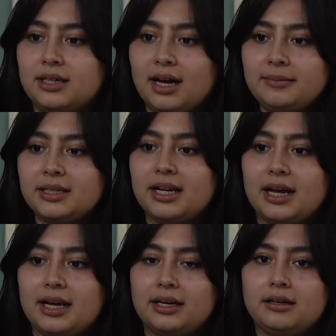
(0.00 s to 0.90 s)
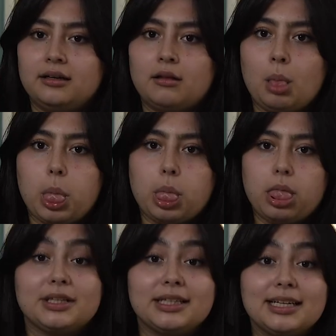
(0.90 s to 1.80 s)
time today?
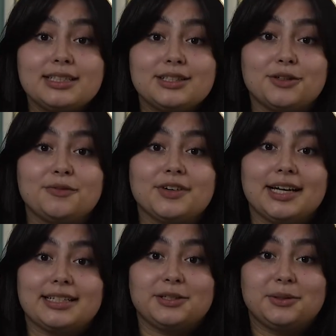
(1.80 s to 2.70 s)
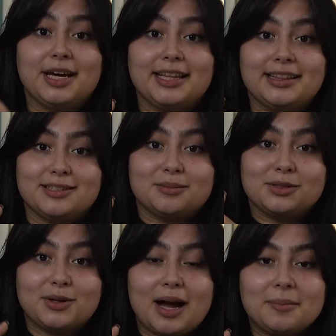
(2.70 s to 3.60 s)
Please don't forget to hit the
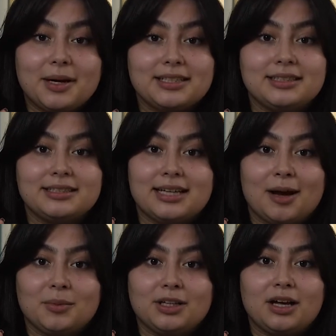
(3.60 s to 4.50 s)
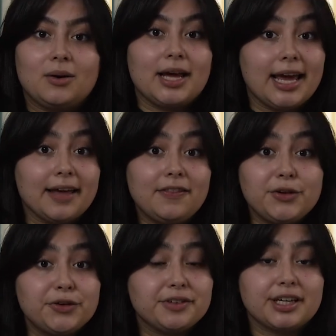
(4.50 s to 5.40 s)
subscribe button down below and the
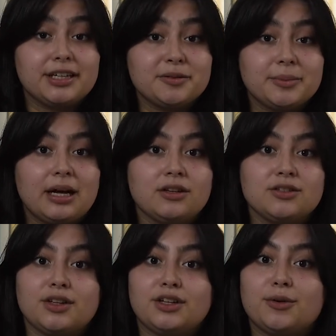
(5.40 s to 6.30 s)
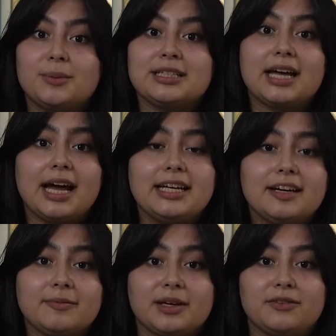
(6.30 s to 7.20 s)
notification bell so that you don't miss any
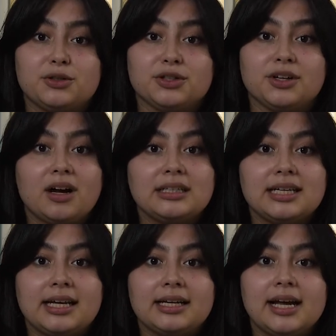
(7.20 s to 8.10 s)
of my future content.